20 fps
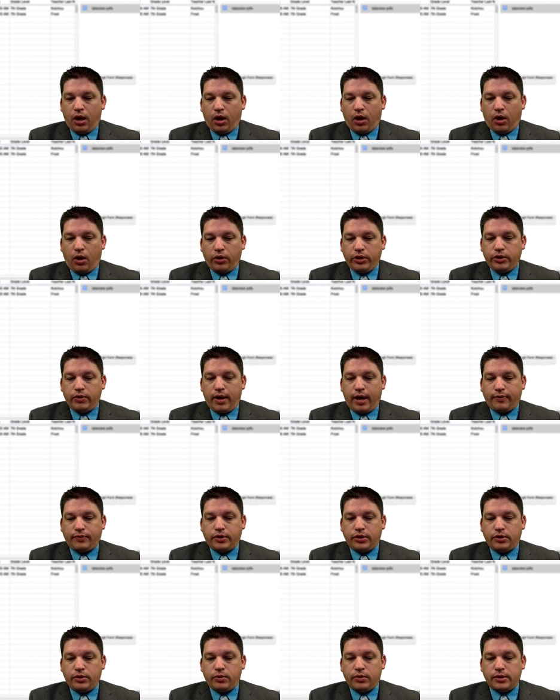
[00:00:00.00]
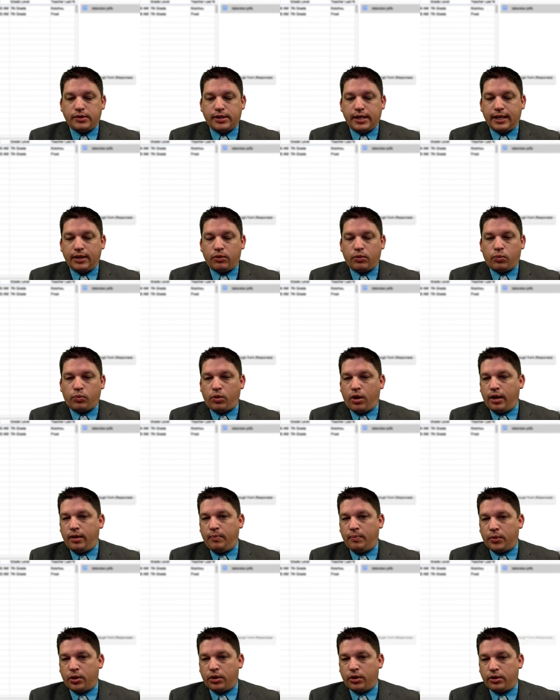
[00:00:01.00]
all you have to do is hit run
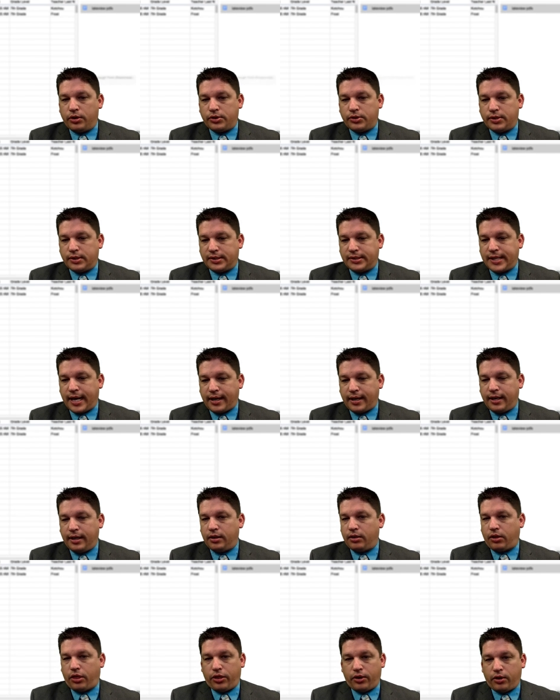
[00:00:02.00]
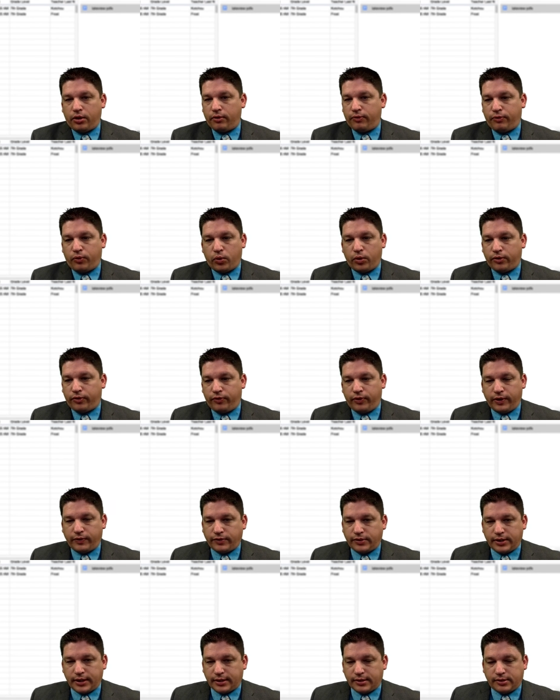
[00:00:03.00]
merge the second, third, fourth, fifth,
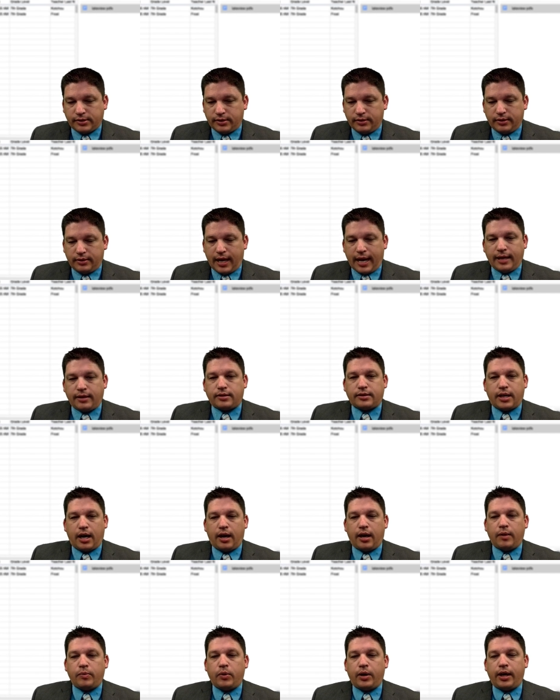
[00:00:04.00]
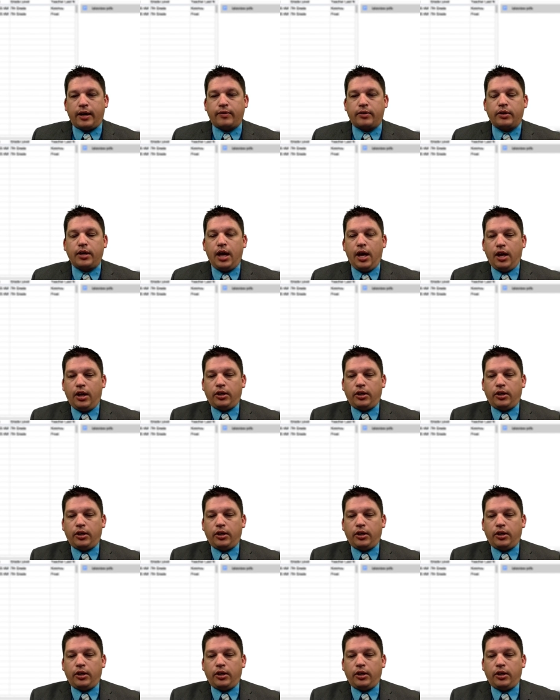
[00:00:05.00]
sixth, eighth time, whatever.